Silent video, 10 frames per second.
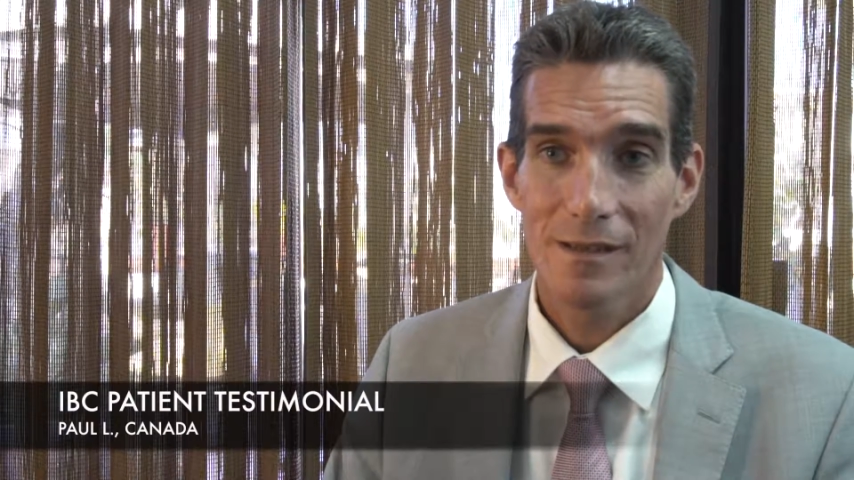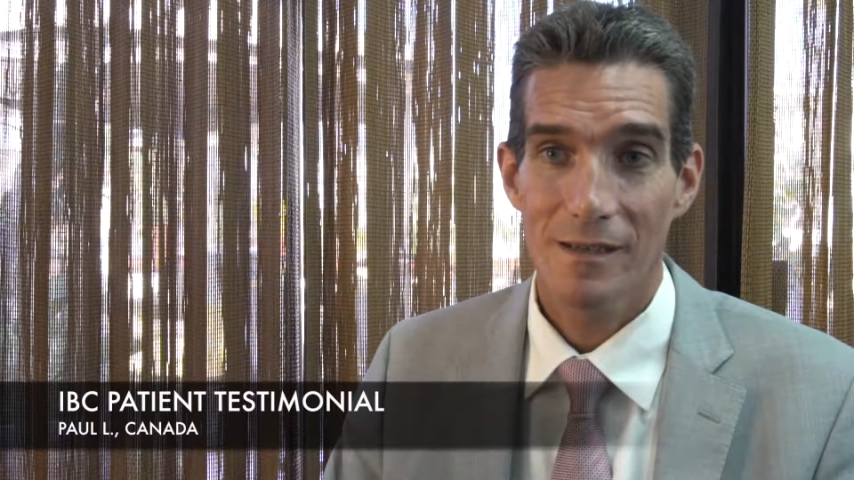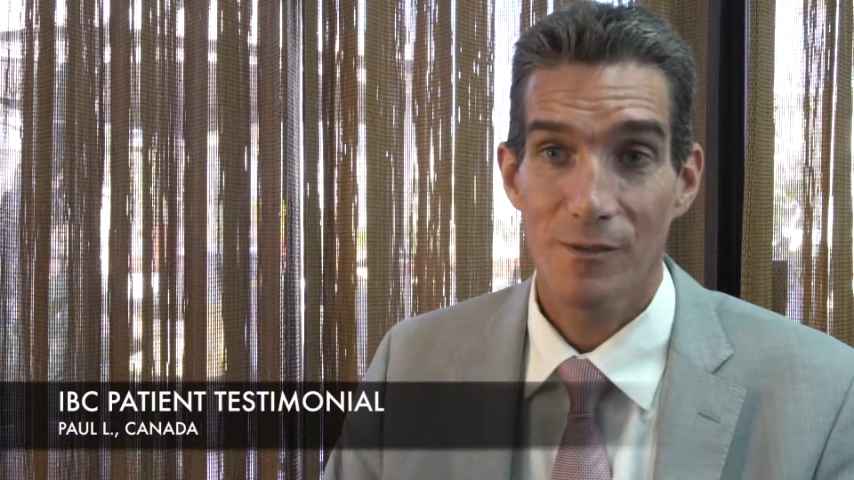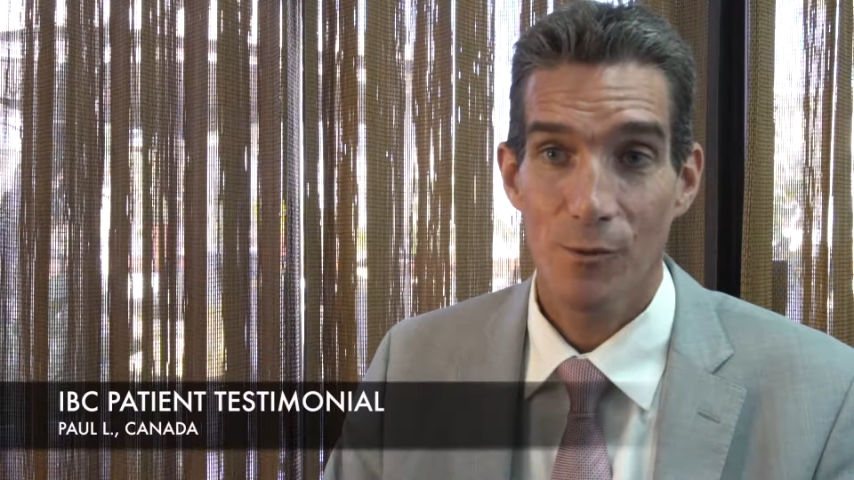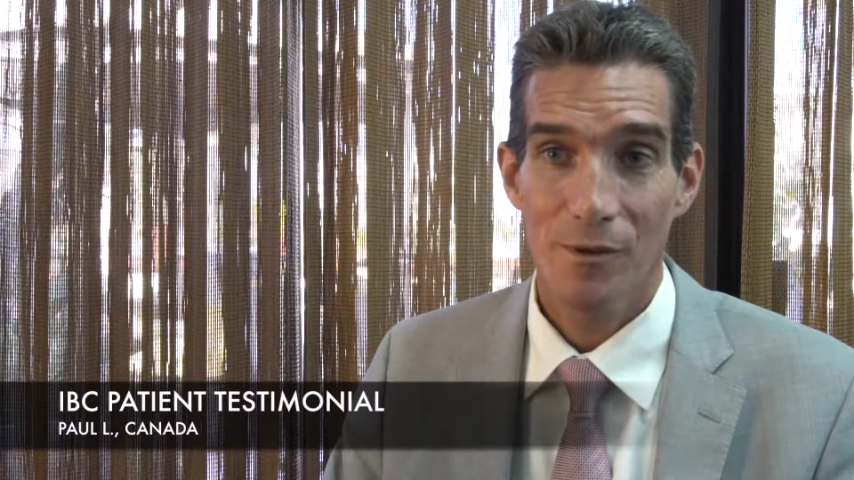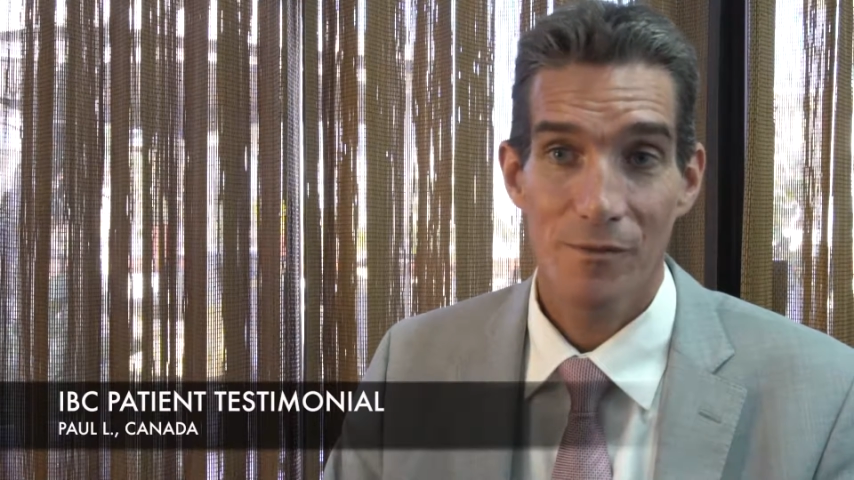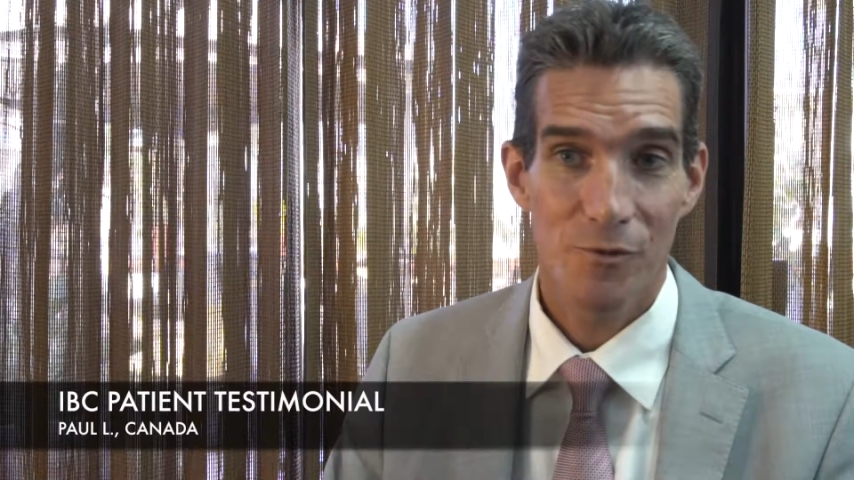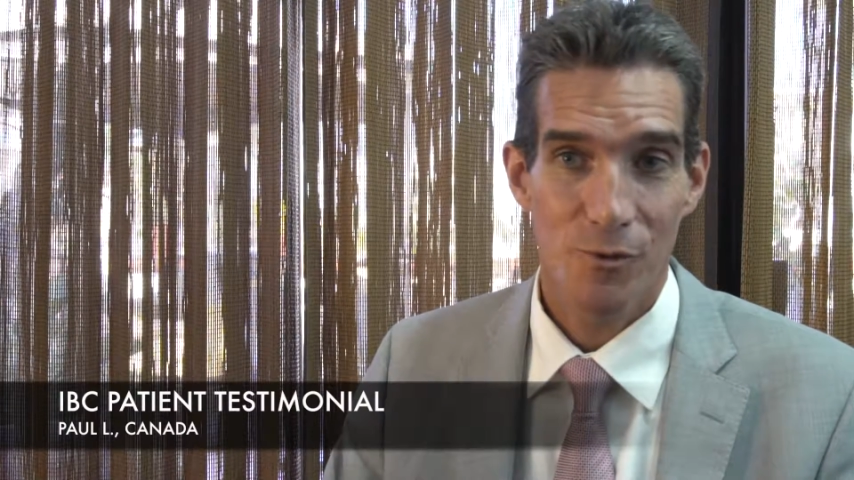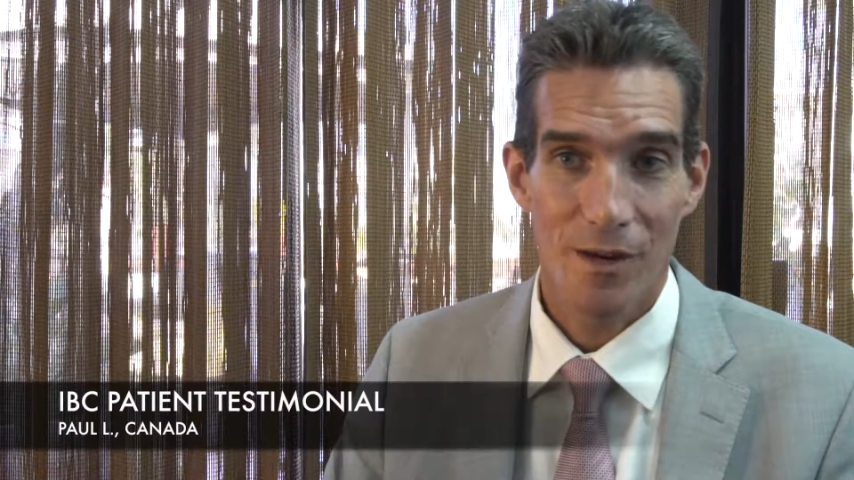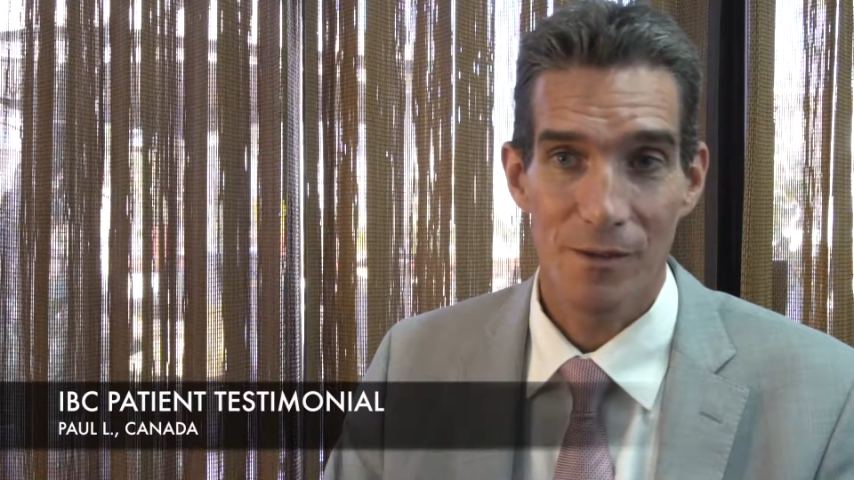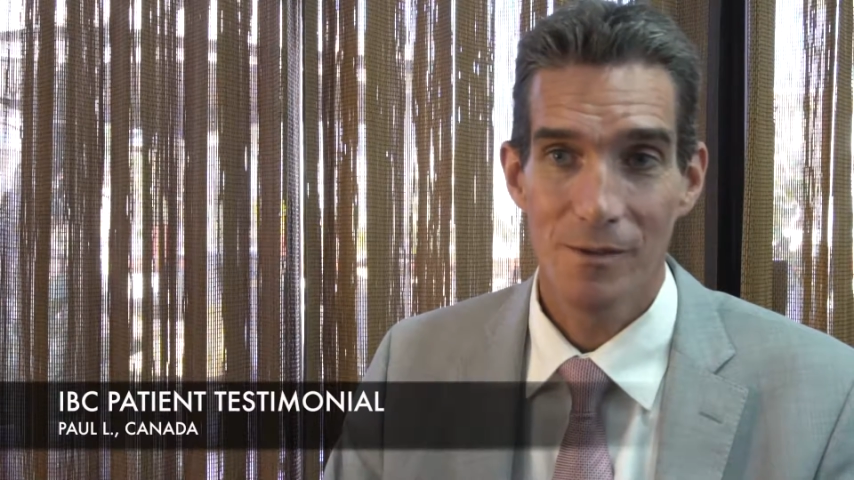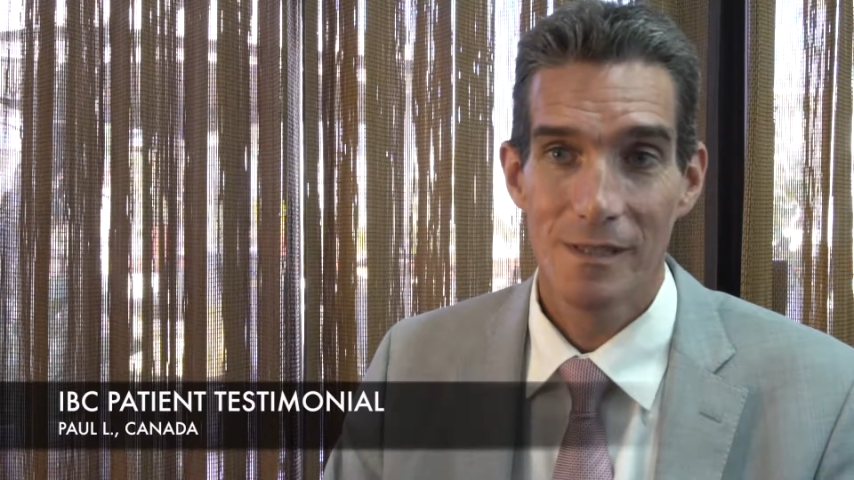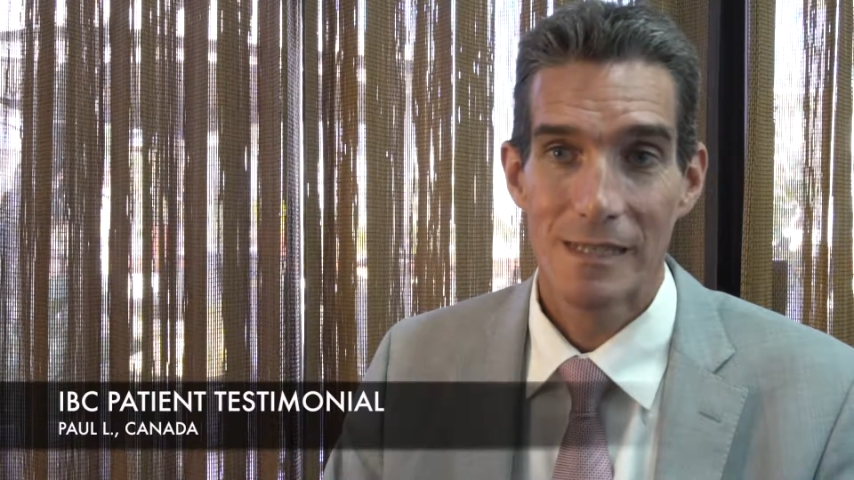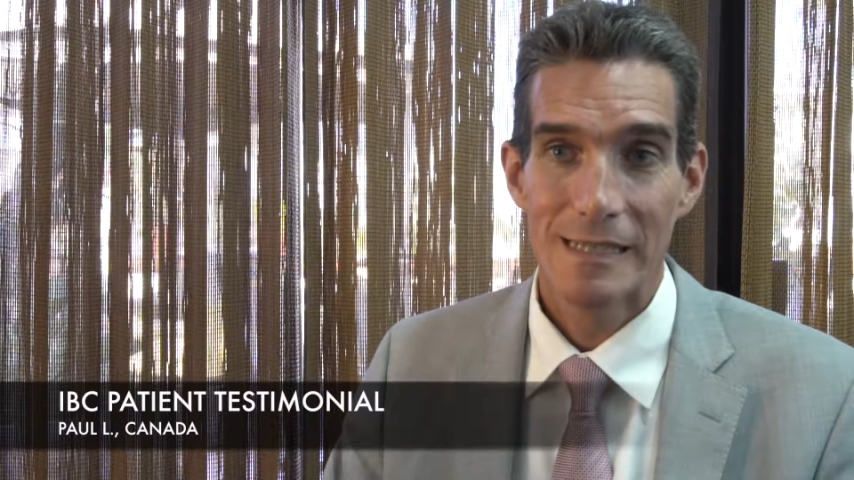north of Toronto.